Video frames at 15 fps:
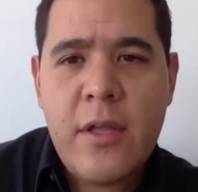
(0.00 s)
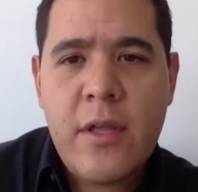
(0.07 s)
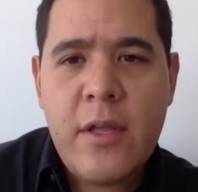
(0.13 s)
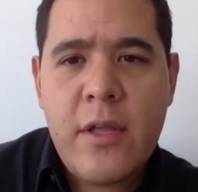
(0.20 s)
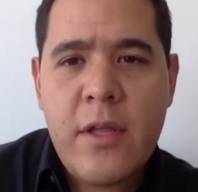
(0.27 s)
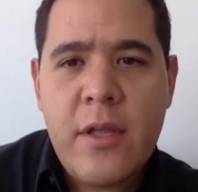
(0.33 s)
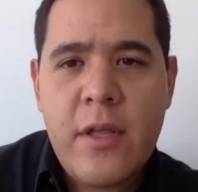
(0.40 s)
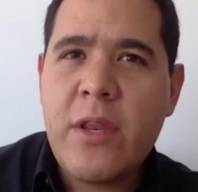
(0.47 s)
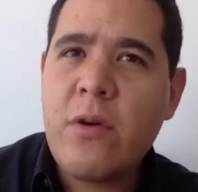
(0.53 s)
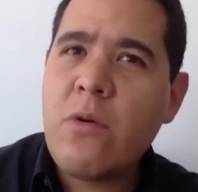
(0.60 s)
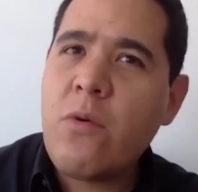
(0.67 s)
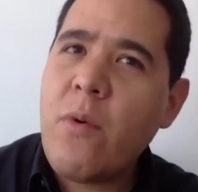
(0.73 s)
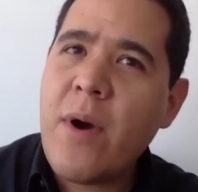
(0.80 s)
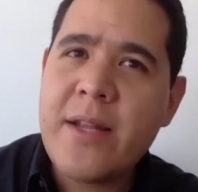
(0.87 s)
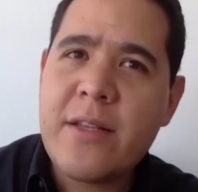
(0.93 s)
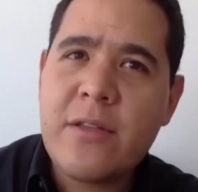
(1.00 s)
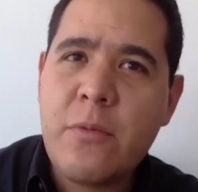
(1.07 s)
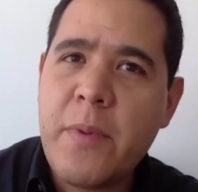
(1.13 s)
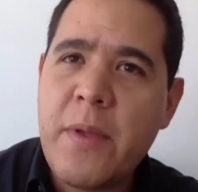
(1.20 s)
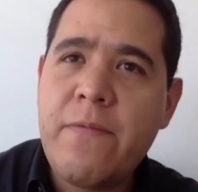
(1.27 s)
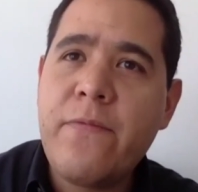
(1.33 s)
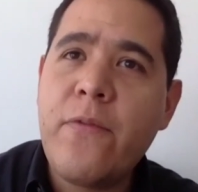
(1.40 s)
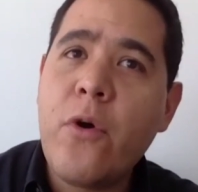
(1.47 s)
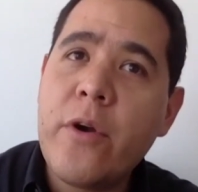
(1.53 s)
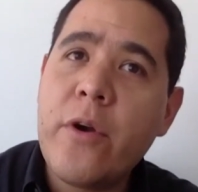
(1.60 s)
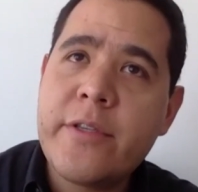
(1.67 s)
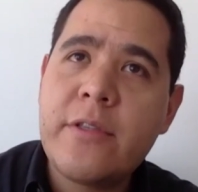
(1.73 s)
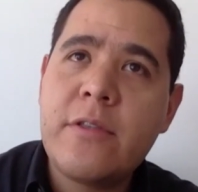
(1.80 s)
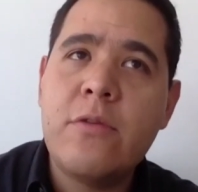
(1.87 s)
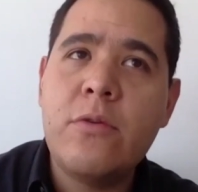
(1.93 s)
So we don't want to be
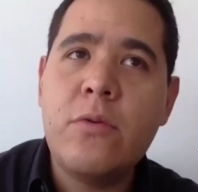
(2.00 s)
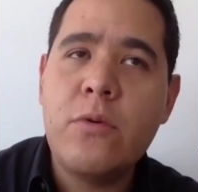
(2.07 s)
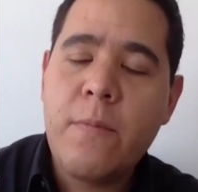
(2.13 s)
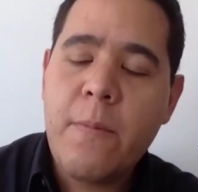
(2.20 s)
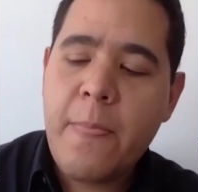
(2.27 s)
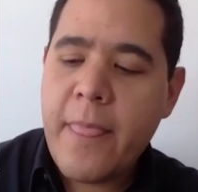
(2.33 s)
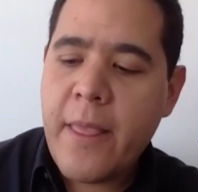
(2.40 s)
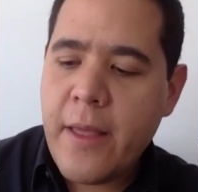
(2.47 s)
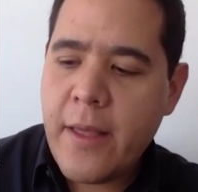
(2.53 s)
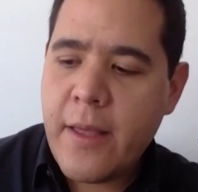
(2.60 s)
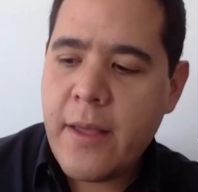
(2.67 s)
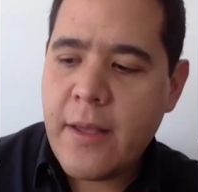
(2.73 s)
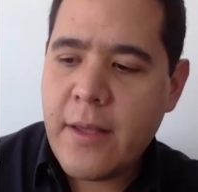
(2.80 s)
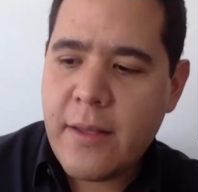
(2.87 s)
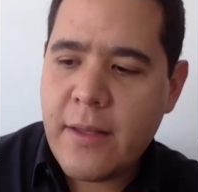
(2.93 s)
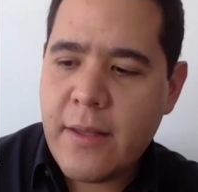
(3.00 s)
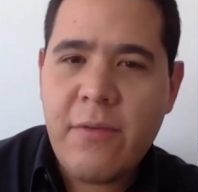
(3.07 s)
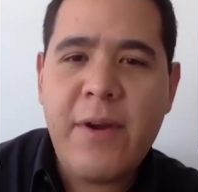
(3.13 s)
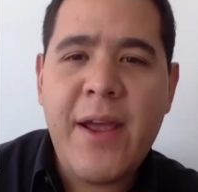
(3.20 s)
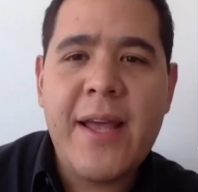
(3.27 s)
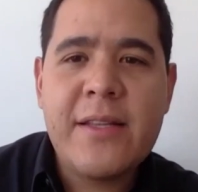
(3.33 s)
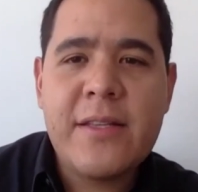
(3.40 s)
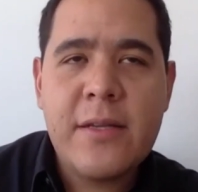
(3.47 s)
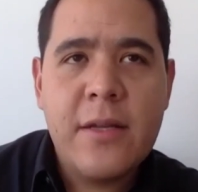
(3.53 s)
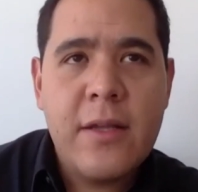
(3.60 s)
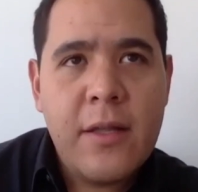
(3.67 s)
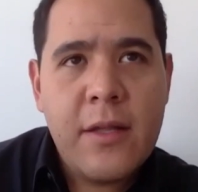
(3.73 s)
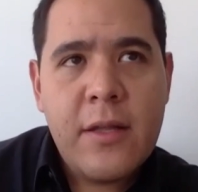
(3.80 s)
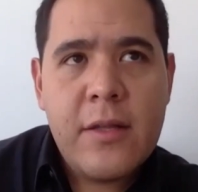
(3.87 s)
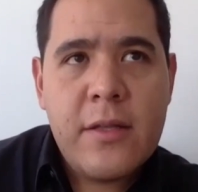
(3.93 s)
forced to grant
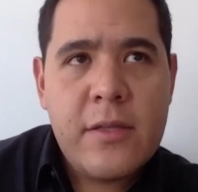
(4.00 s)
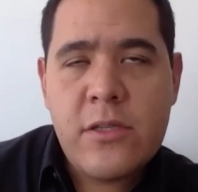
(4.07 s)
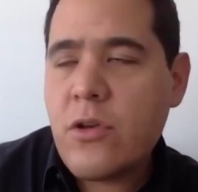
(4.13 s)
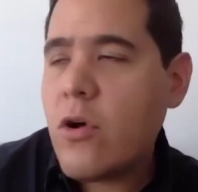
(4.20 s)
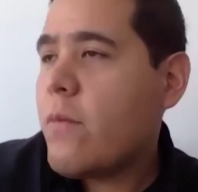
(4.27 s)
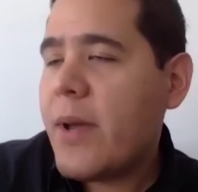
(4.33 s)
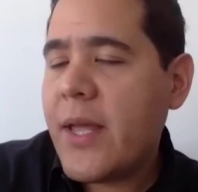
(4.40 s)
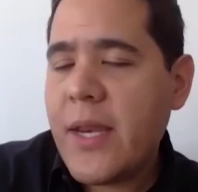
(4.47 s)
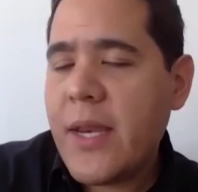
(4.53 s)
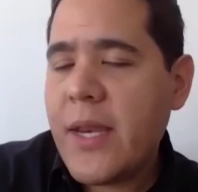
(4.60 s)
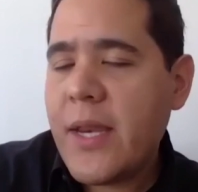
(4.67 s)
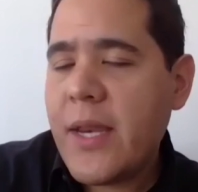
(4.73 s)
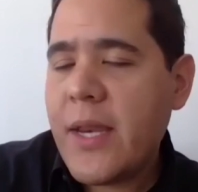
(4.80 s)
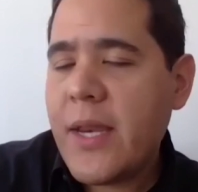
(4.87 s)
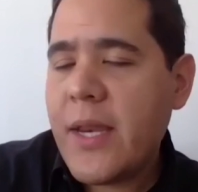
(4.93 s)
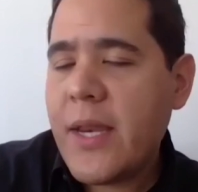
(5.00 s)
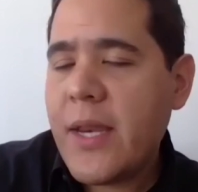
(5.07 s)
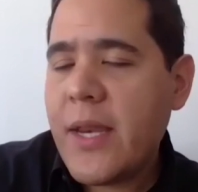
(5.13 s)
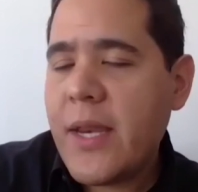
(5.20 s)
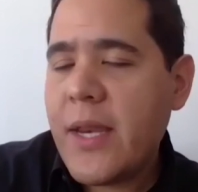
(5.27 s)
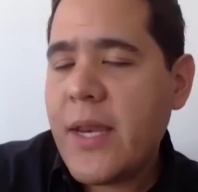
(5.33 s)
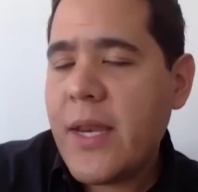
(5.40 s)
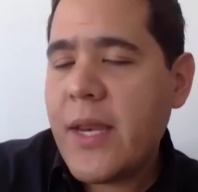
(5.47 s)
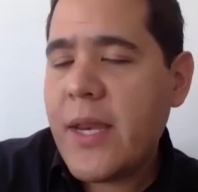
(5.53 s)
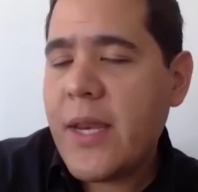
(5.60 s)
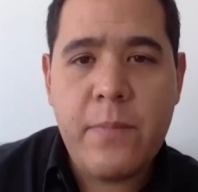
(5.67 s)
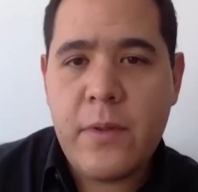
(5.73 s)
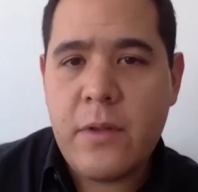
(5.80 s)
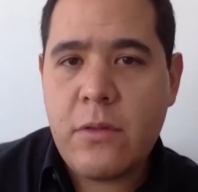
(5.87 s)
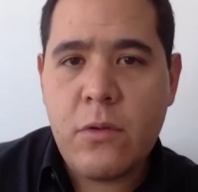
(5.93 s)
so many loans to
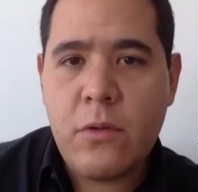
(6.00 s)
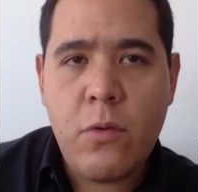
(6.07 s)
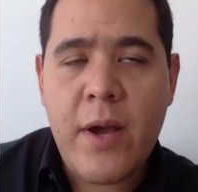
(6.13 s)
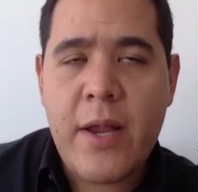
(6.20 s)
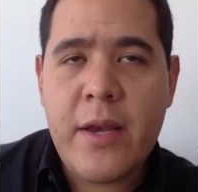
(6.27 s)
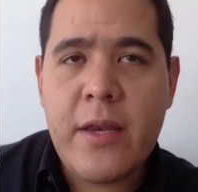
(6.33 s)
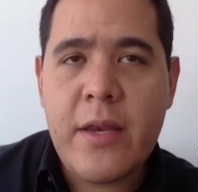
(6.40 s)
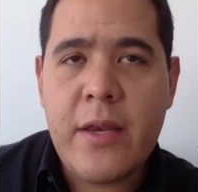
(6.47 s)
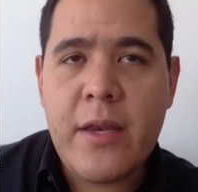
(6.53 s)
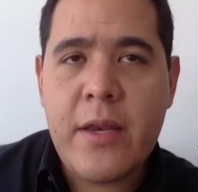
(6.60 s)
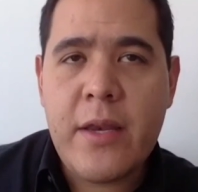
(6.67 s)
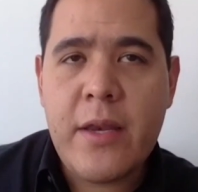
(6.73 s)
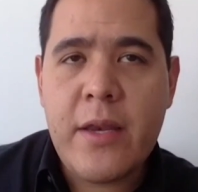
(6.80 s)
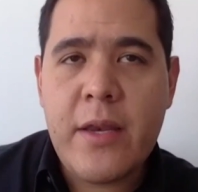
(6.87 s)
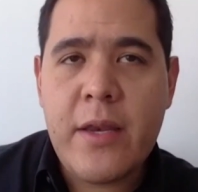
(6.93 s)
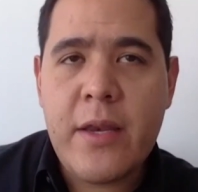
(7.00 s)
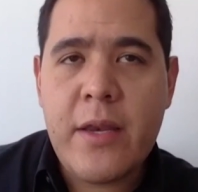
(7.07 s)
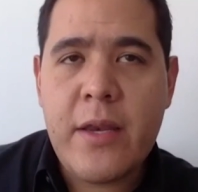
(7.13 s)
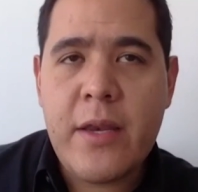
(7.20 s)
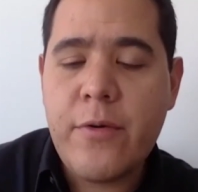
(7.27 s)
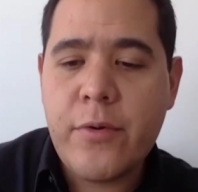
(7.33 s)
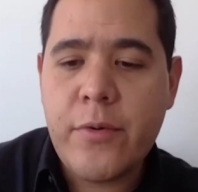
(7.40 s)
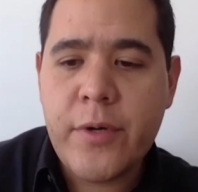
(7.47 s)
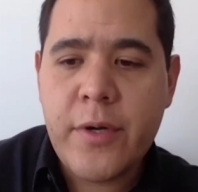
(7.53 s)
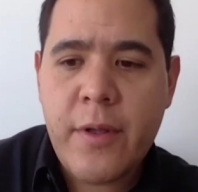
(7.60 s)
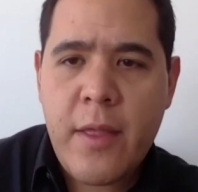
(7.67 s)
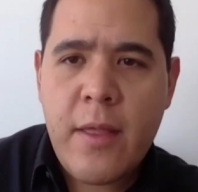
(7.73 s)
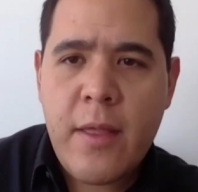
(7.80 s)
one user, to one borrower,